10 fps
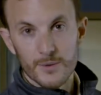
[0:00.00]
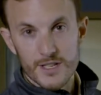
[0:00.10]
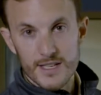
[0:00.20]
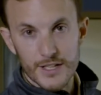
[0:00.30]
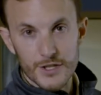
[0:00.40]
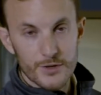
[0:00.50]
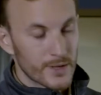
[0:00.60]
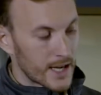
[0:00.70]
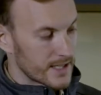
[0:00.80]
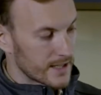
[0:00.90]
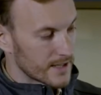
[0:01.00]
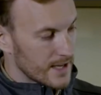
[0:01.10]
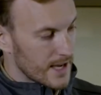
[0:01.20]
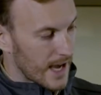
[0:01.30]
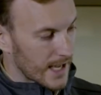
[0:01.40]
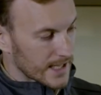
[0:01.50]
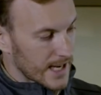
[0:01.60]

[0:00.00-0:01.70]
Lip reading: which is at 290. I can